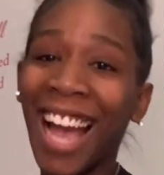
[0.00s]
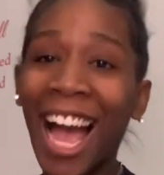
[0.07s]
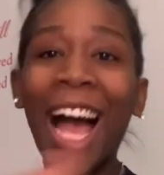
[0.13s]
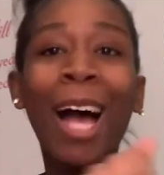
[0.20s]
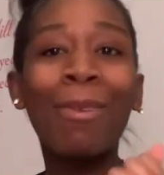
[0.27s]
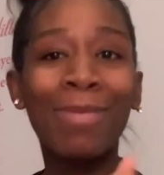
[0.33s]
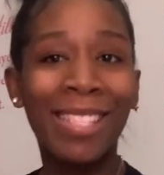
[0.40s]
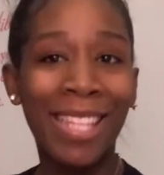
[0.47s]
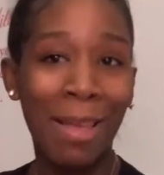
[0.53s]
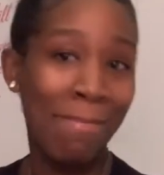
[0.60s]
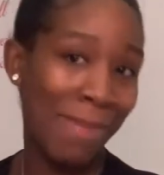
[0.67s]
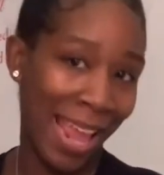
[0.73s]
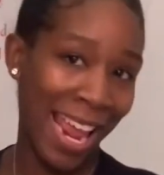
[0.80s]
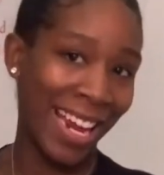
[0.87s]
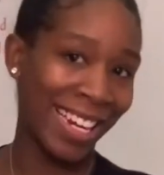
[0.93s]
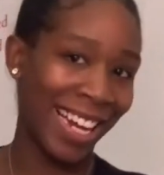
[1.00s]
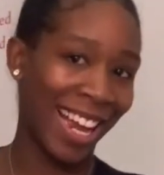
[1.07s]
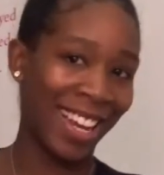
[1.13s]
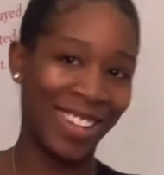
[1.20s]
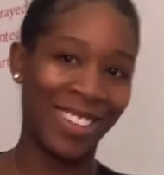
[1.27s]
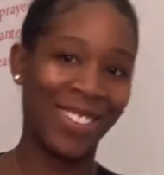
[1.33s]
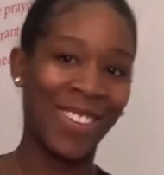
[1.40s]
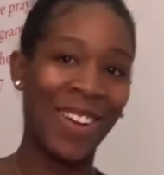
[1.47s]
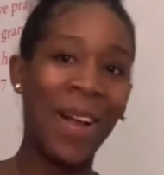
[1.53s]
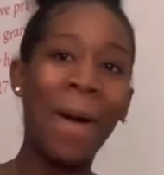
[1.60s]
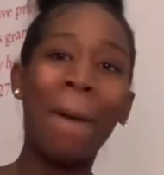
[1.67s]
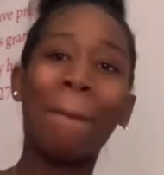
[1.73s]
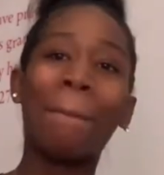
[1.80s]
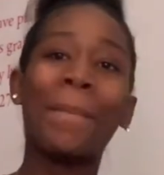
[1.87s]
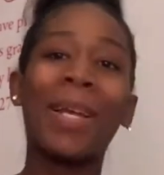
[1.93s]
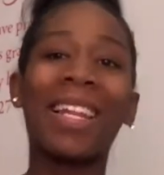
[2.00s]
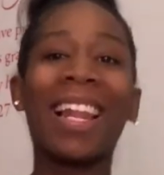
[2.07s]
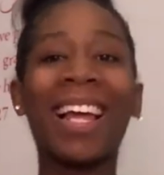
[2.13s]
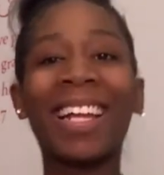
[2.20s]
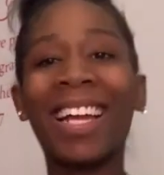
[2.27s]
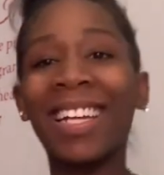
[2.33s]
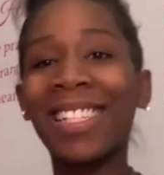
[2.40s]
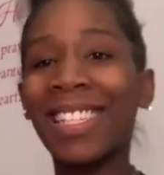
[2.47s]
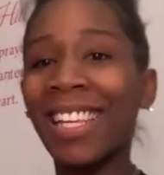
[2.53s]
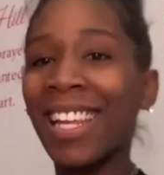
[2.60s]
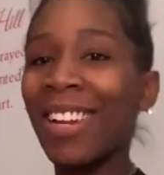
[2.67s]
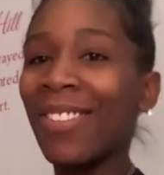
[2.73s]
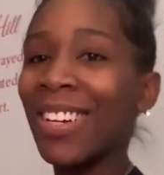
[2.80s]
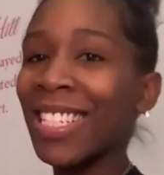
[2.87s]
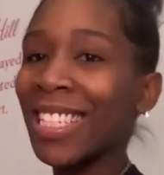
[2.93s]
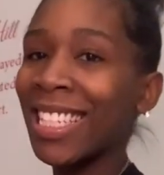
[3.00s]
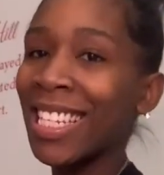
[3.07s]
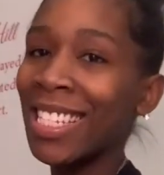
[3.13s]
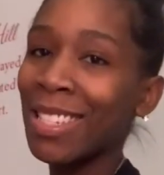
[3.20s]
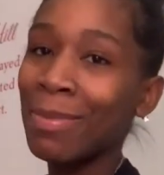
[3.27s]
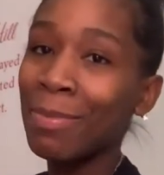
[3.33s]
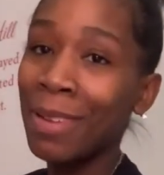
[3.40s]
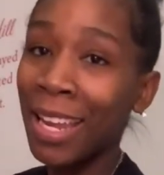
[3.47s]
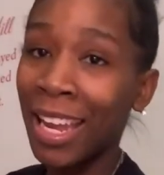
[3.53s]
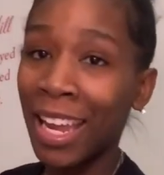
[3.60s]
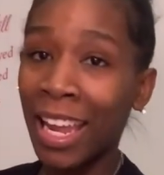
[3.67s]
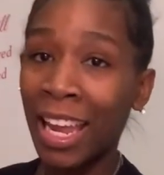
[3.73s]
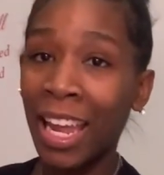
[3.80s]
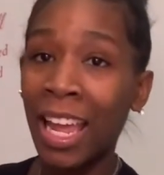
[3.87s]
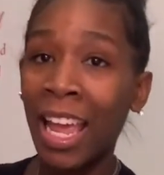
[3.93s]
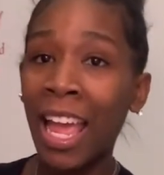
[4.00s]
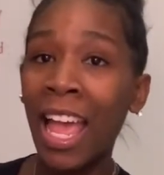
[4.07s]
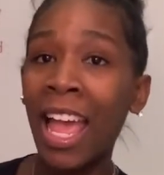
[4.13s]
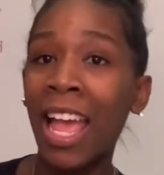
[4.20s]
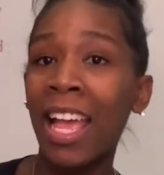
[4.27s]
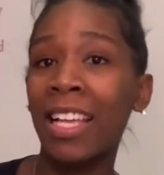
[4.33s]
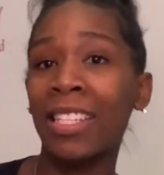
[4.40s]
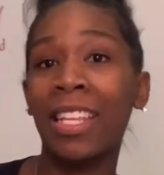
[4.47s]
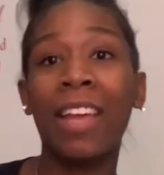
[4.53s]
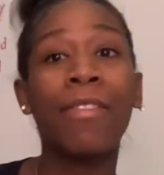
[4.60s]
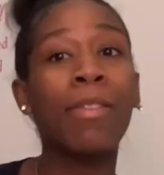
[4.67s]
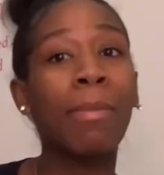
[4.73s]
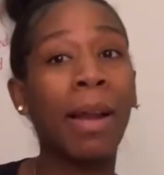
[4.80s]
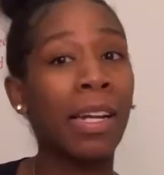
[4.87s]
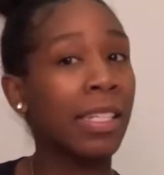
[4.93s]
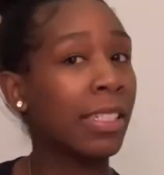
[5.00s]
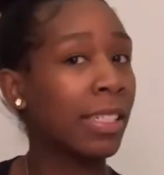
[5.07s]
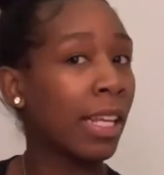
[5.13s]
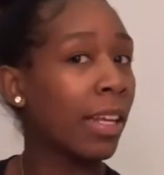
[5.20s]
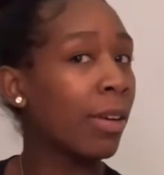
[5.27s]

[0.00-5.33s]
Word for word: I was in But like I said, it wasn't as bad as everybody said it